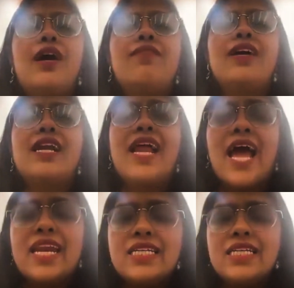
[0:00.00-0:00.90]
to have a
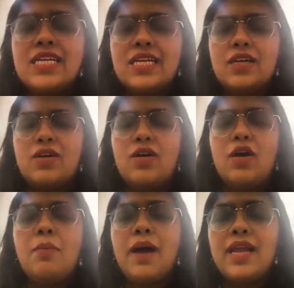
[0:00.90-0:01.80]
clarity
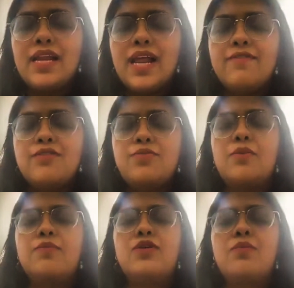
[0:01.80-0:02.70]
on my life's
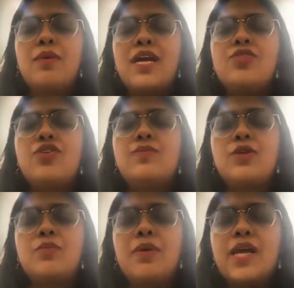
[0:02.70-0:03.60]
purpose, on my
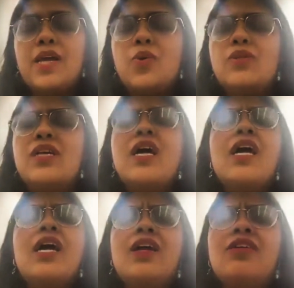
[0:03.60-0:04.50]
dreams, on my goals,
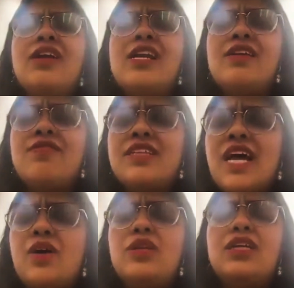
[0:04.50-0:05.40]
really,
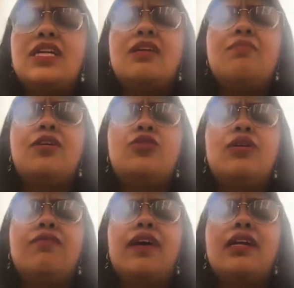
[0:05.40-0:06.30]
without the need in me to
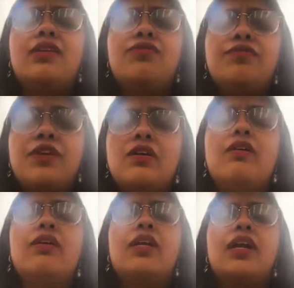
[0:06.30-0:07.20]
invite
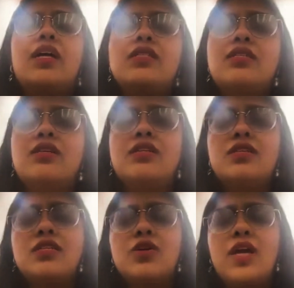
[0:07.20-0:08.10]
fear and
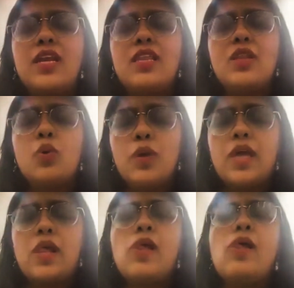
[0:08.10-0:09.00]
uncertainty to get in the
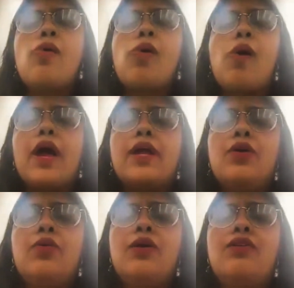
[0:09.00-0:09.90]
way. I
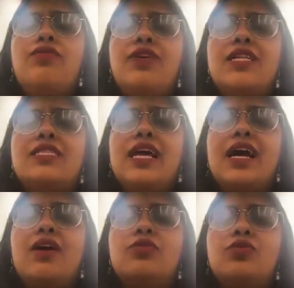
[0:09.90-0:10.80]
know what it feels
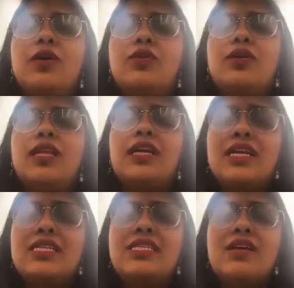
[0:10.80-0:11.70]
like, how to, enter, to, and that
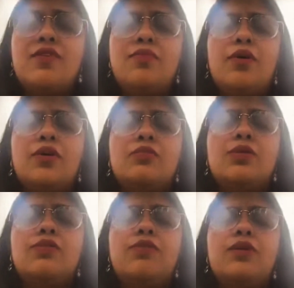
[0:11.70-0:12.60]
it is safe and
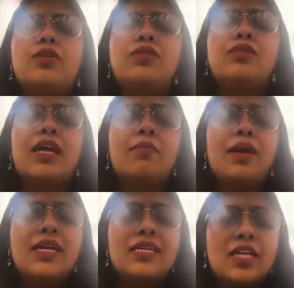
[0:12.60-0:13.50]
possible for me to set
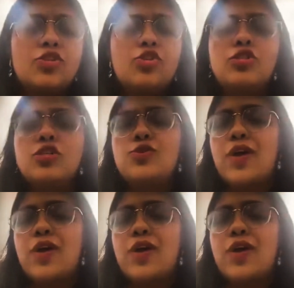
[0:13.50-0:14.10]
my intentions